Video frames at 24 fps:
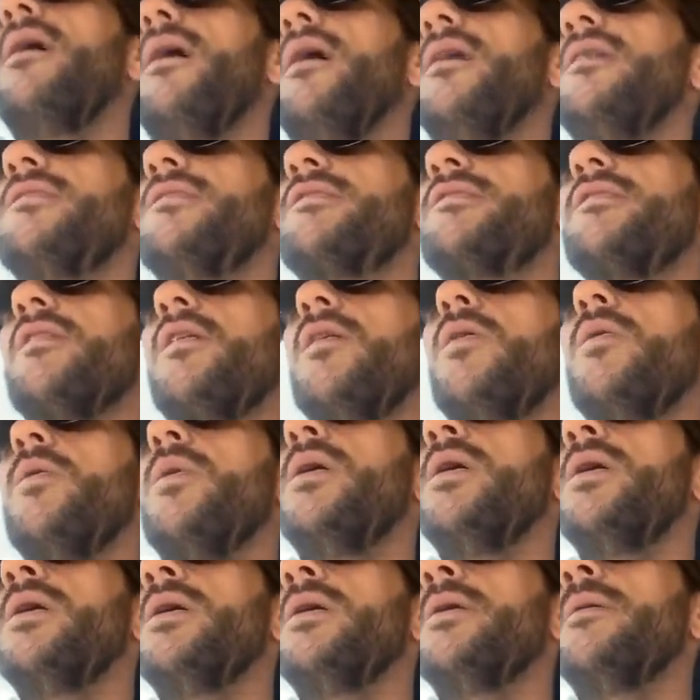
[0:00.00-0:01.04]
And
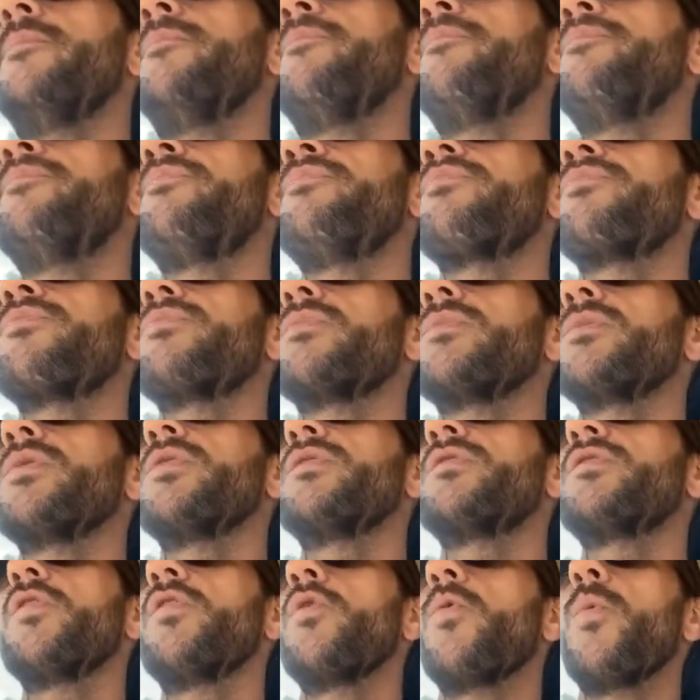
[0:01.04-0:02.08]
so,
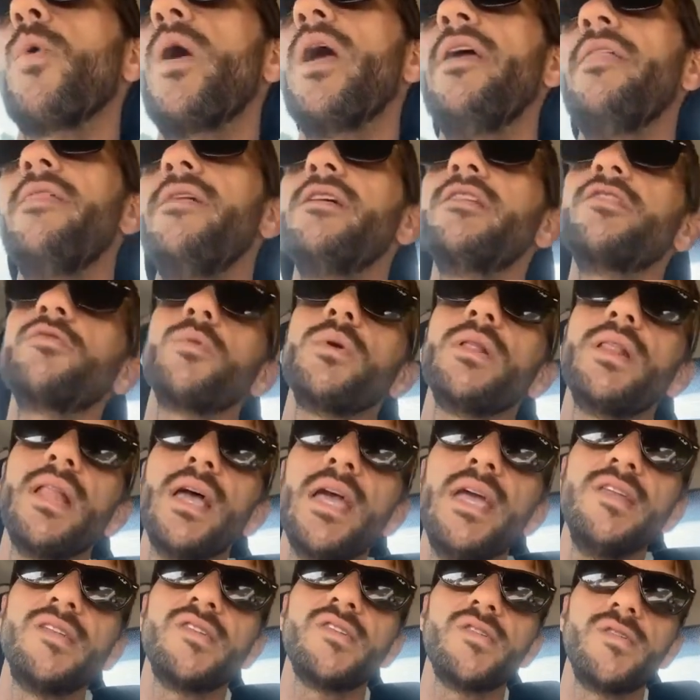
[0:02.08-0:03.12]
so the way this
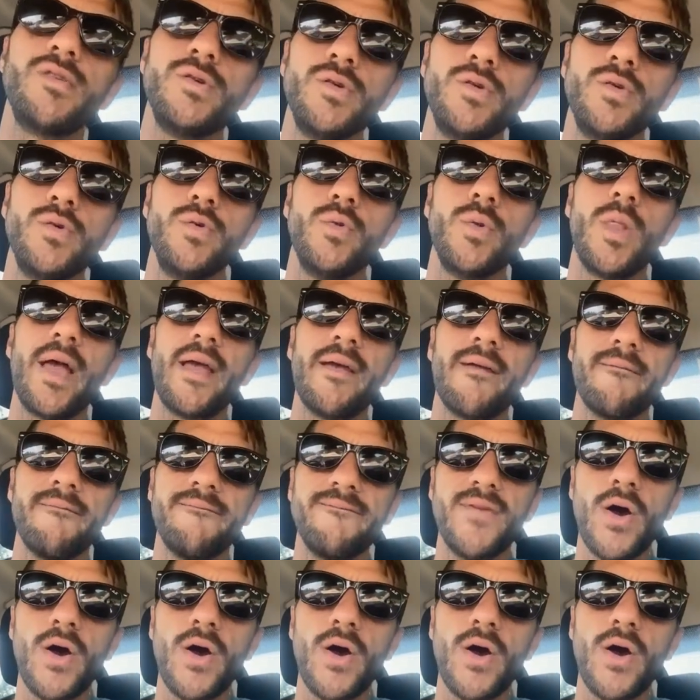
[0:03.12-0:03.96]
relates to like